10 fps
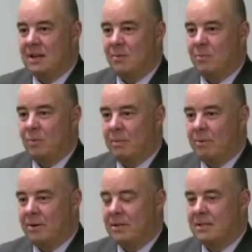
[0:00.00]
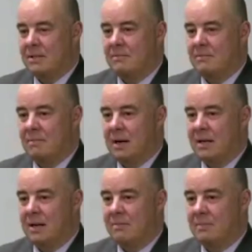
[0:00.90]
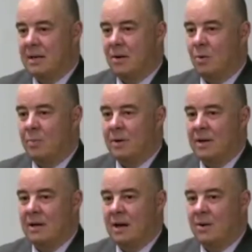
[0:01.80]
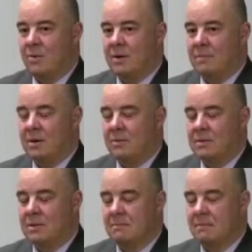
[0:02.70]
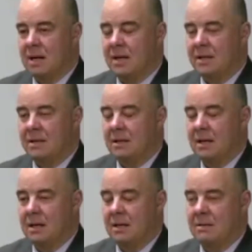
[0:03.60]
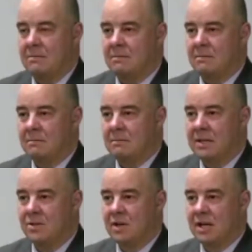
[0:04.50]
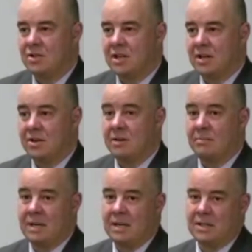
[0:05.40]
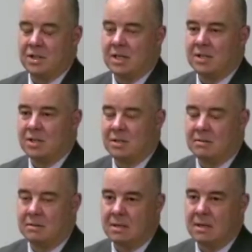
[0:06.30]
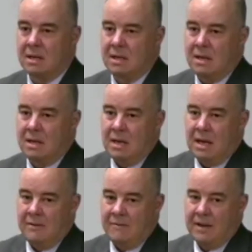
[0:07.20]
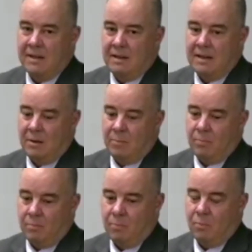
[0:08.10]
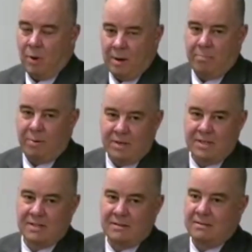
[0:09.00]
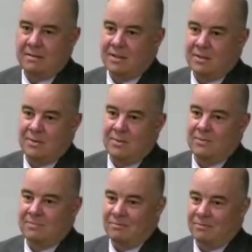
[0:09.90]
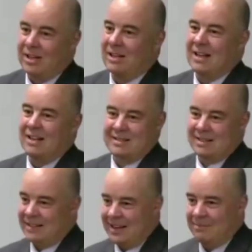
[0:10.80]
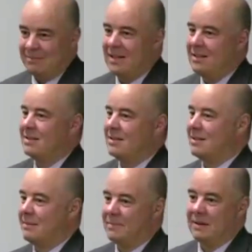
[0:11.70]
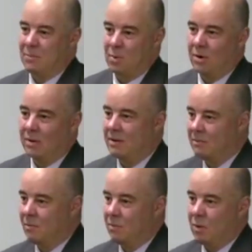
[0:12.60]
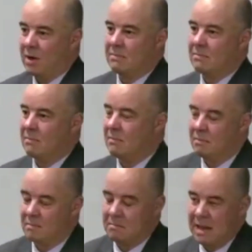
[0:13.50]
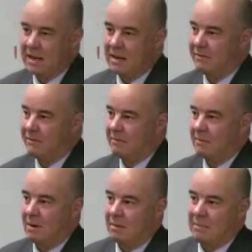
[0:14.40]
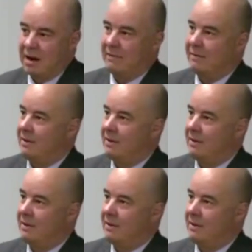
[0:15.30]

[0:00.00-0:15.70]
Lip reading: help one person by being open and out about my being transgender and being a judge. And if I help one person to realize that they can be something more than what many of my